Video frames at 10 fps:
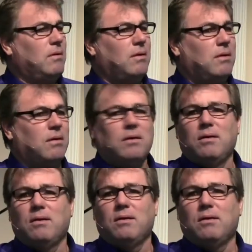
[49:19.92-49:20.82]

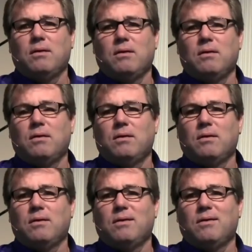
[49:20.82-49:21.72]

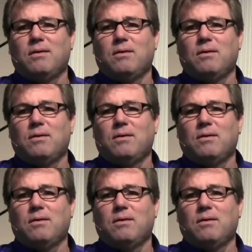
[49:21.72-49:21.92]
Nobody speaks.